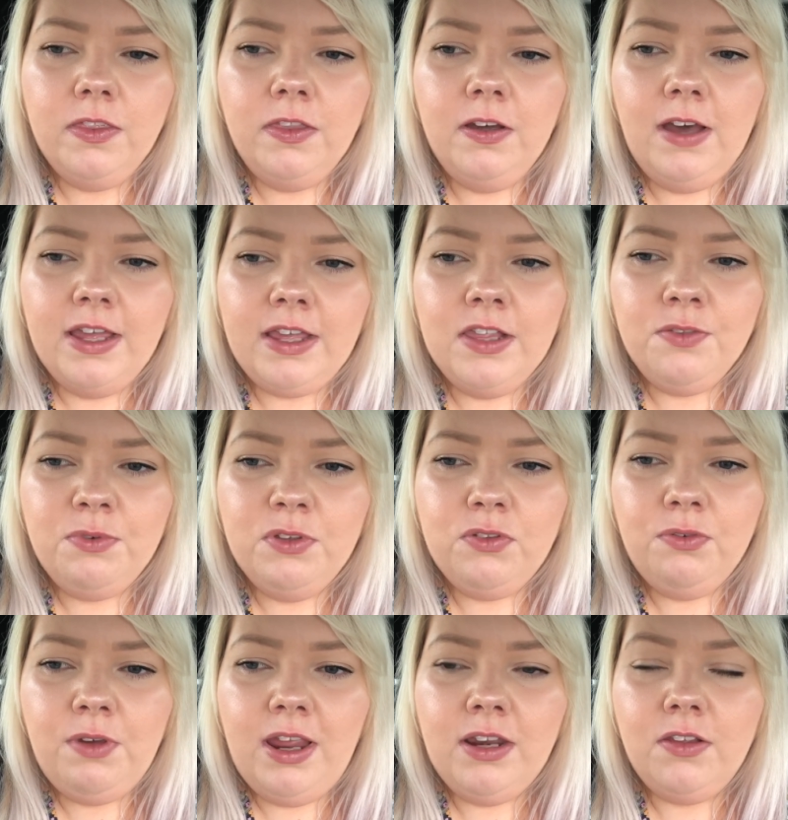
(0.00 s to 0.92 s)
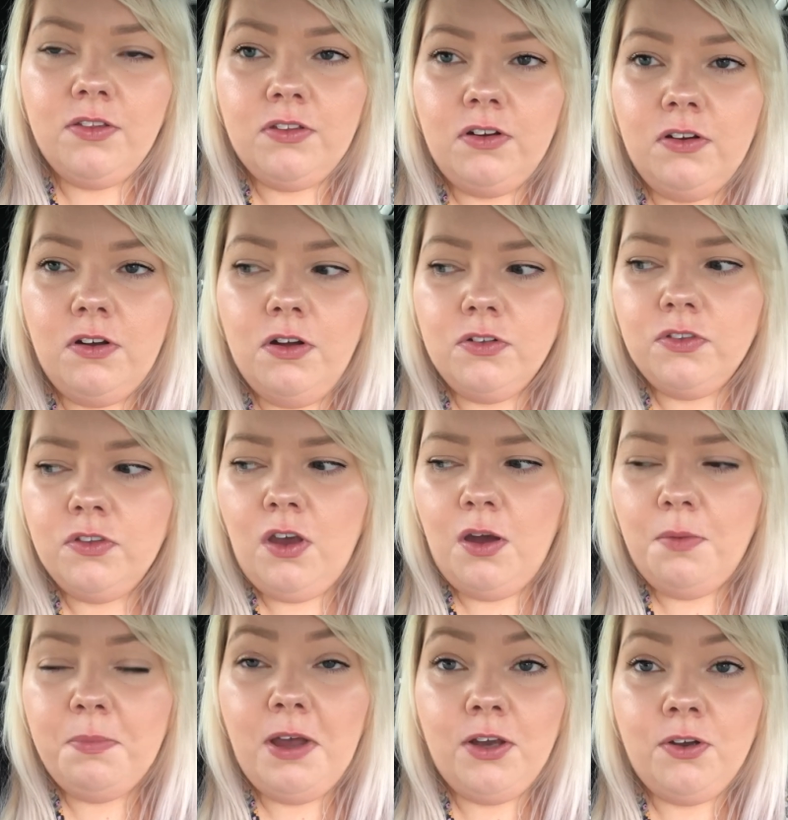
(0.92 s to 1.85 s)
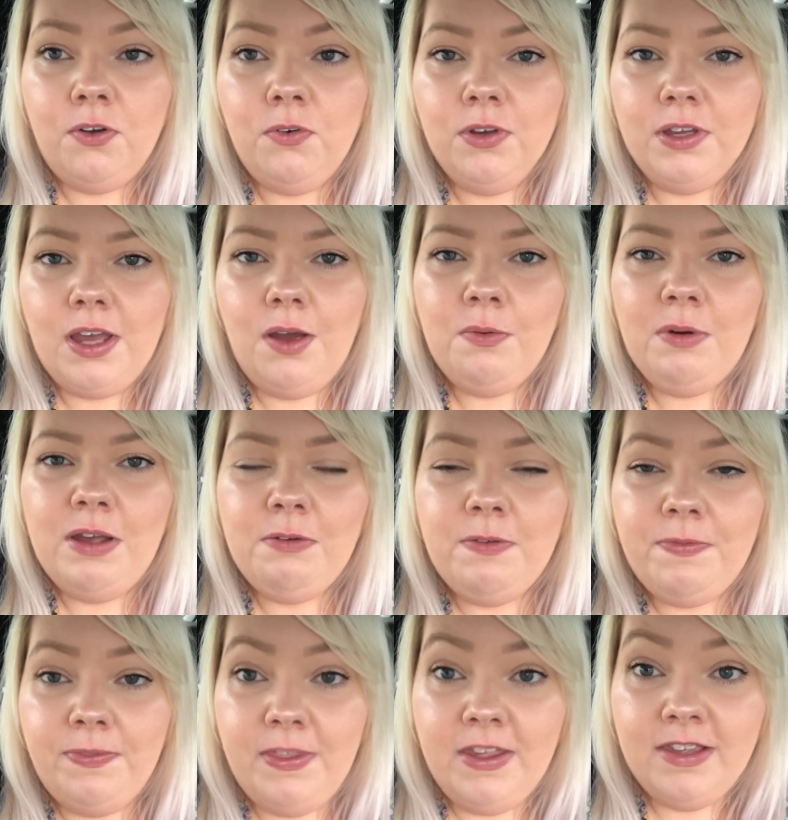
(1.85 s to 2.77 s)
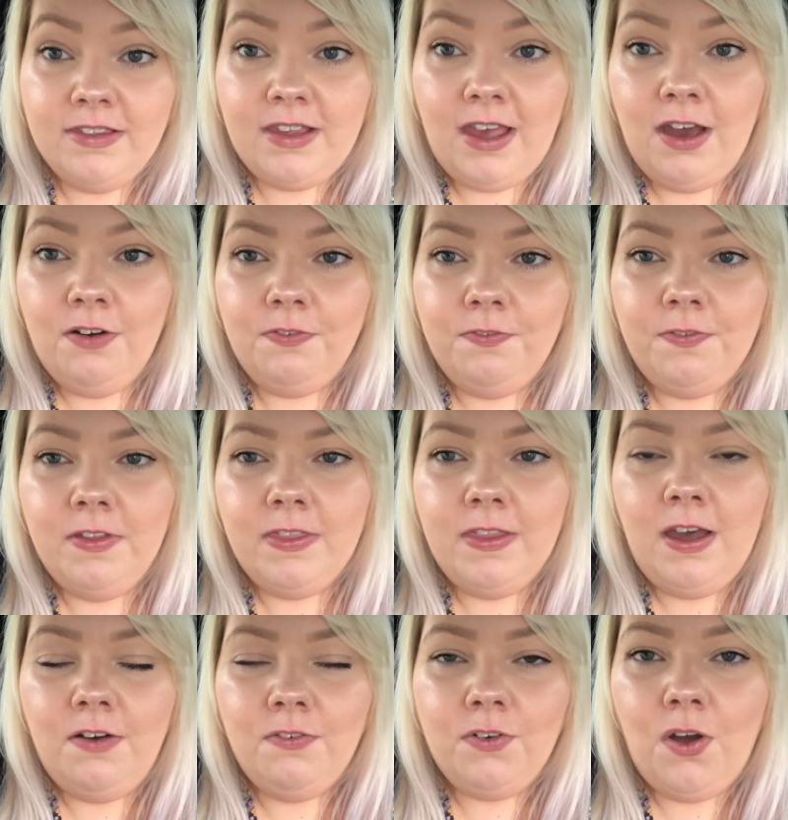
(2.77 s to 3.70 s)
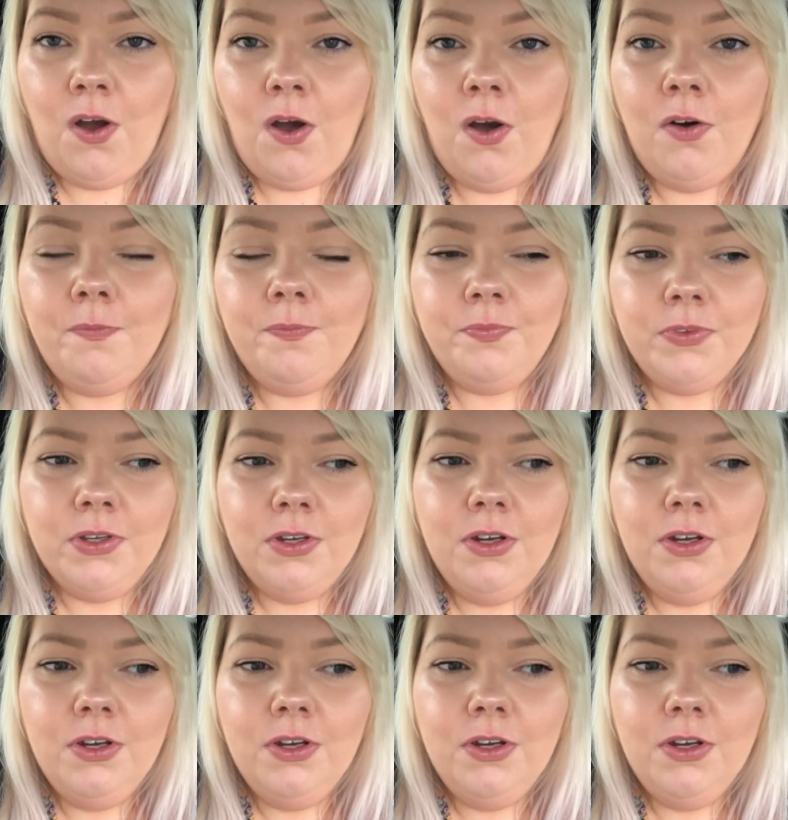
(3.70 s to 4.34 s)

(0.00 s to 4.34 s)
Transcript: the leggings with trainers and a long top, but I couldn't get away with this outfit that I've got on.